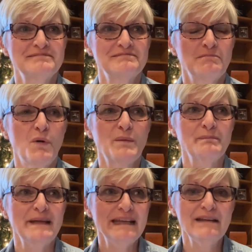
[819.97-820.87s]
more
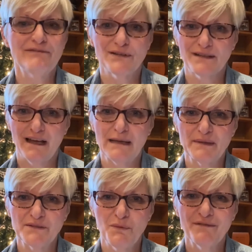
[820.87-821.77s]
meaningful time.
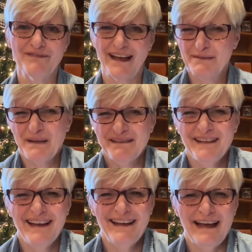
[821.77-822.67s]
It's more value. I mean,
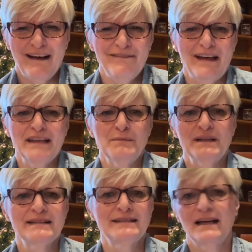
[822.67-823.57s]
how
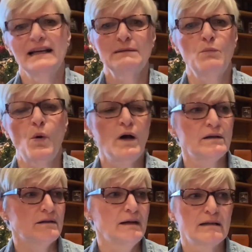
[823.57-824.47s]
valuable is time
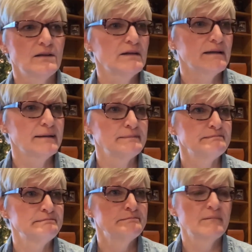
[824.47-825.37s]
walking around looking at
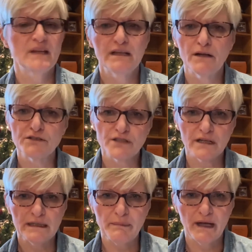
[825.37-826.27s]
you know
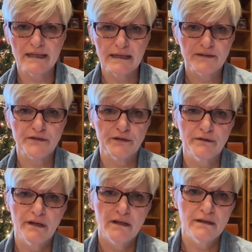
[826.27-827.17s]
junky polyester
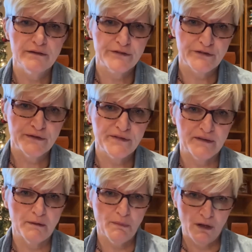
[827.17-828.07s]
shirts
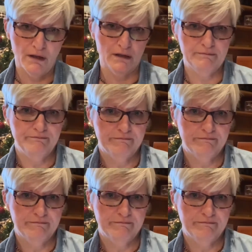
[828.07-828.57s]
at the mall?